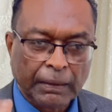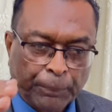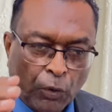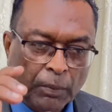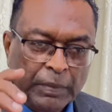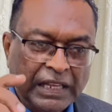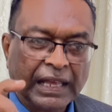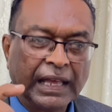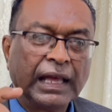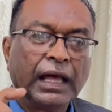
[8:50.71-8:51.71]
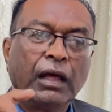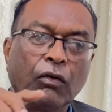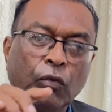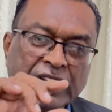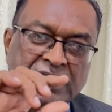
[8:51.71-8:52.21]
Poor meaning
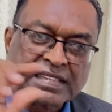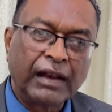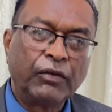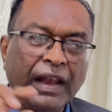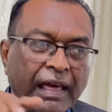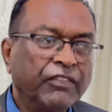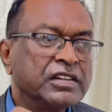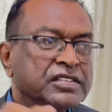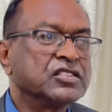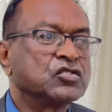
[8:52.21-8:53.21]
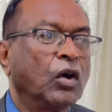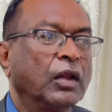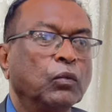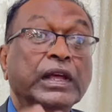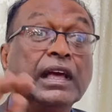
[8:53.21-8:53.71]
with the salary levels and so
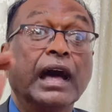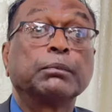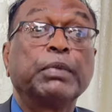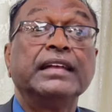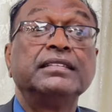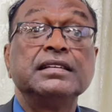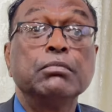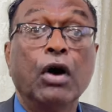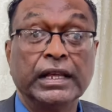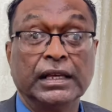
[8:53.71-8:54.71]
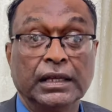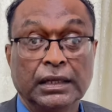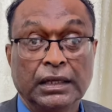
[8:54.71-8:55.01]
on. We got plenty money.